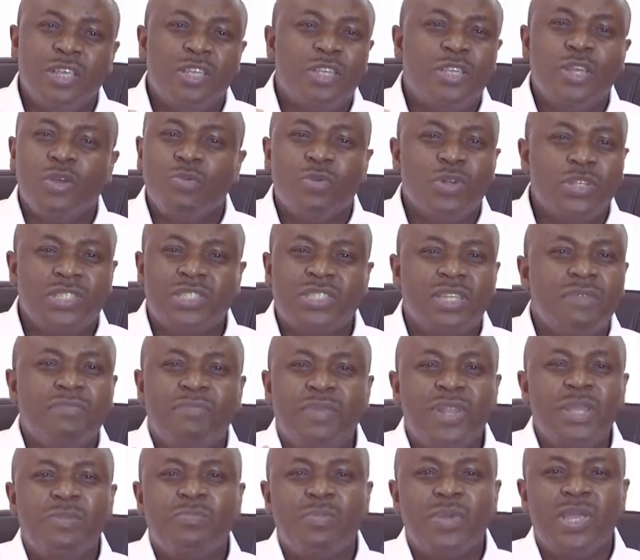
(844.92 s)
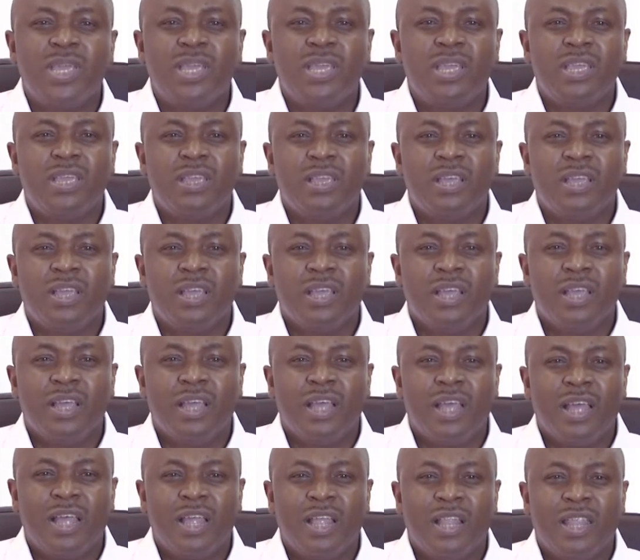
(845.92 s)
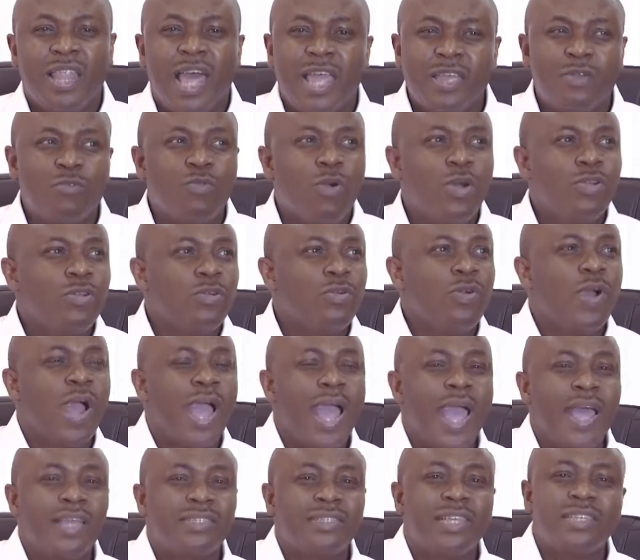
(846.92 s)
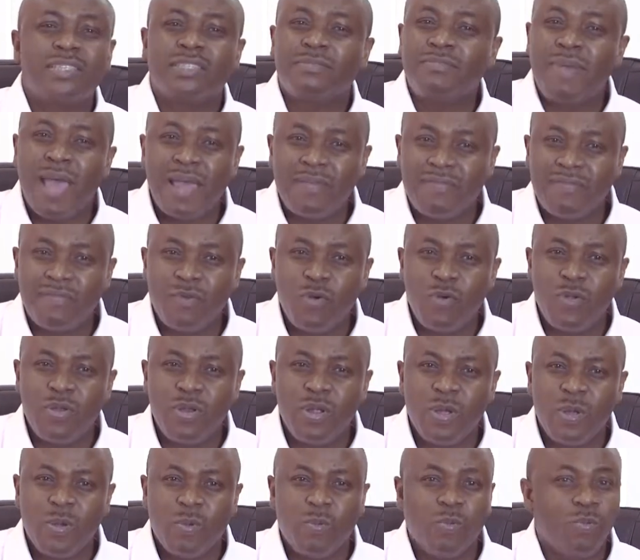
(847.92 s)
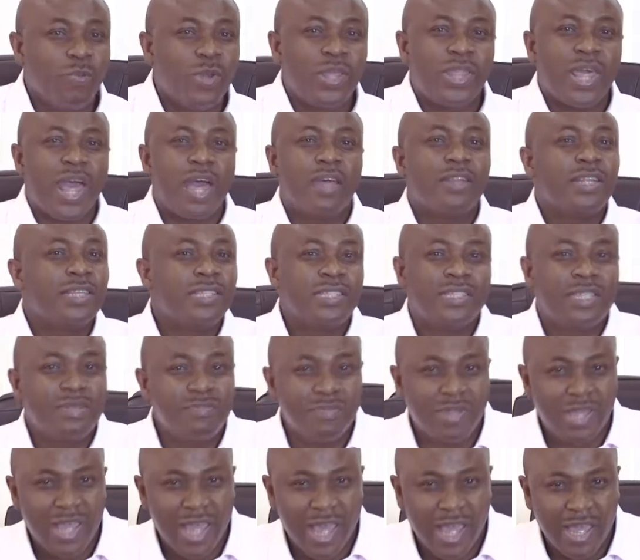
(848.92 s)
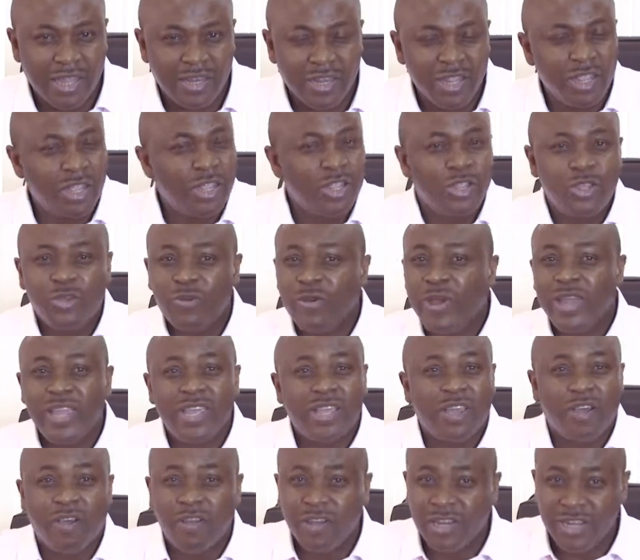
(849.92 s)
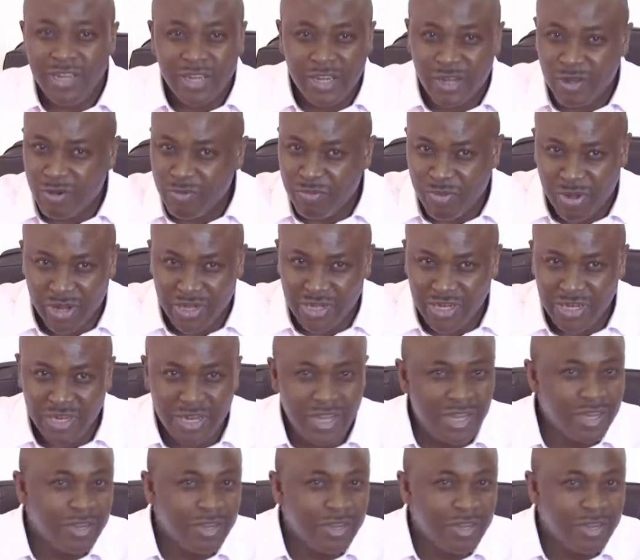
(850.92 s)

you would simply be like one who has a smartphone without a SIM card. You ain't calling nobody,